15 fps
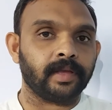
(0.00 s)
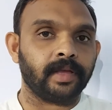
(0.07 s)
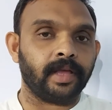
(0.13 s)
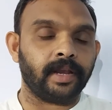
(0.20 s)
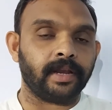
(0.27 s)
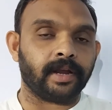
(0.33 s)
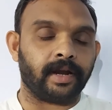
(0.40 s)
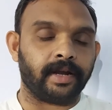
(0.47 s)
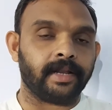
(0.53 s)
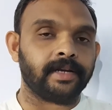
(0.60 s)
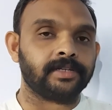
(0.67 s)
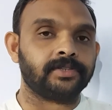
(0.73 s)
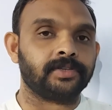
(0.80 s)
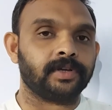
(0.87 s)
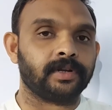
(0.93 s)
In
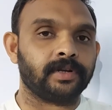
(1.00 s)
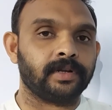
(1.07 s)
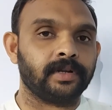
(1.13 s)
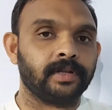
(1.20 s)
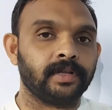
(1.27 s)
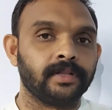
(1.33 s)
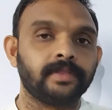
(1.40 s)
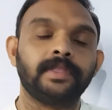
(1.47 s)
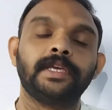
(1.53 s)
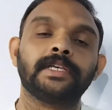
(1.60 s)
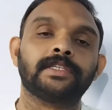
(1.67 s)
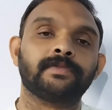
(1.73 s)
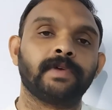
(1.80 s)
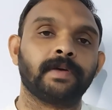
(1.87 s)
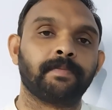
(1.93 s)
condenser,
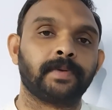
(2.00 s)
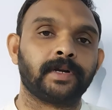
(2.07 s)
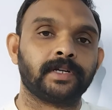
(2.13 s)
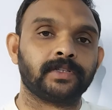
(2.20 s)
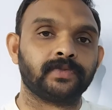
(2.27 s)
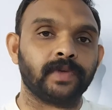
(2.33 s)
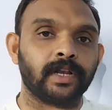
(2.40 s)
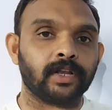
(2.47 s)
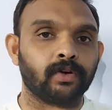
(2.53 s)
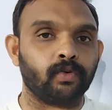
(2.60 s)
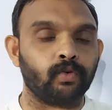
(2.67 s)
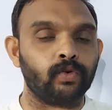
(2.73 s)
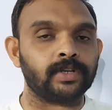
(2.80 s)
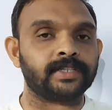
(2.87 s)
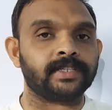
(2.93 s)
these vapors will
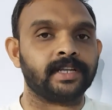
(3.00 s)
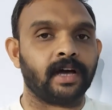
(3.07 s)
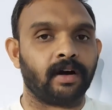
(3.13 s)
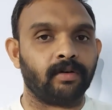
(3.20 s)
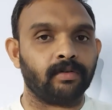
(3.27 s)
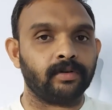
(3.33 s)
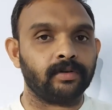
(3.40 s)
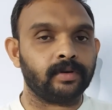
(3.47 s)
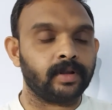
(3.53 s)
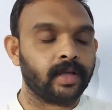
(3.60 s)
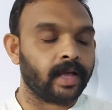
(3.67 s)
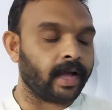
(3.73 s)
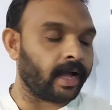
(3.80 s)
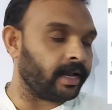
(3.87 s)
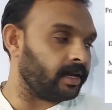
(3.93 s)
cool down
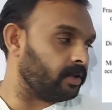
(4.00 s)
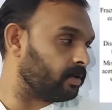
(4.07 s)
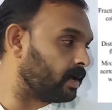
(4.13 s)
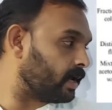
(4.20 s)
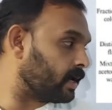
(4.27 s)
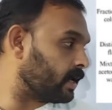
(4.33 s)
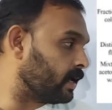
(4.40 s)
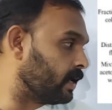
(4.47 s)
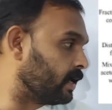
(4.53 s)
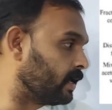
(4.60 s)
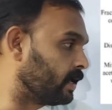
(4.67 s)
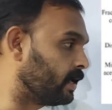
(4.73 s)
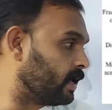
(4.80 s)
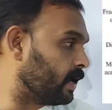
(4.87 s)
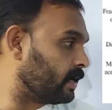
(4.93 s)
and you can
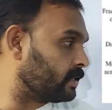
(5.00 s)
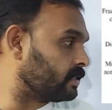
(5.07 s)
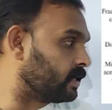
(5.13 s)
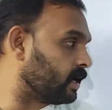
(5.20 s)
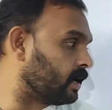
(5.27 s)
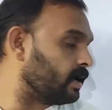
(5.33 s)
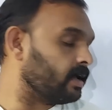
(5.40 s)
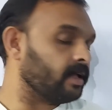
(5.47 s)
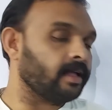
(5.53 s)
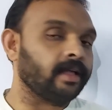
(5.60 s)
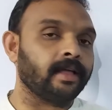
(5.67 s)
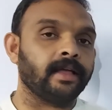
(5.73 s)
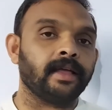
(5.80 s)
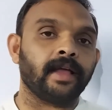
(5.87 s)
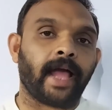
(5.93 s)
get the
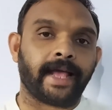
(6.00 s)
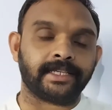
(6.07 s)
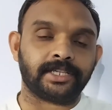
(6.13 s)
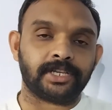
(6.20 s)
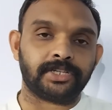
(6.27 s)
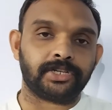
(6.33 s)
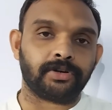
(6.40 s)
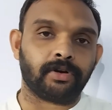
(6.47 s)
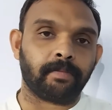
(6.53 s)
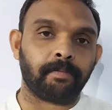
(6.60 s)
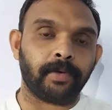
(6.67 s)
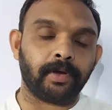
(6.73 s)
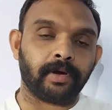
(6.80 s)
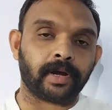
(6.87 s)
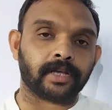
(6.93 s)
acetone,
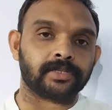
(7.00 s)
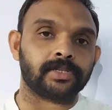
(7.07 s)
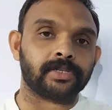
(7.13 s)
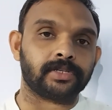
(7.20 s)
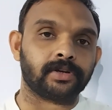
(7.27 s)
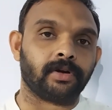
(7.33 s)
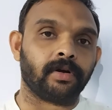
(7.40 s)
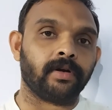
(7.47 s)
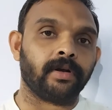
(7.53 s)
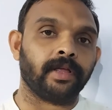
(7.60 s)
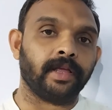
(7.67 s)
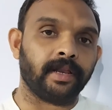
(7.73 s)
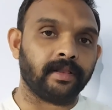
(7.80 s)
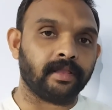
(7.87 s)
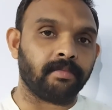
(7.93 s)
pure
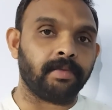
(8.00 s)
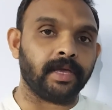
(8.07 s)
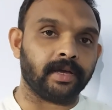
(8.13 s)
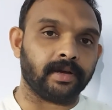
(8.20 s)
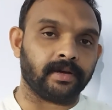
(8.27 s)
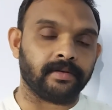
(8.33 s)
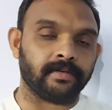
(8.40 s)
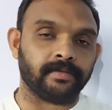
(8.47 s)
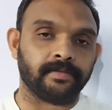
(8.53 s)
acetone in the beaker.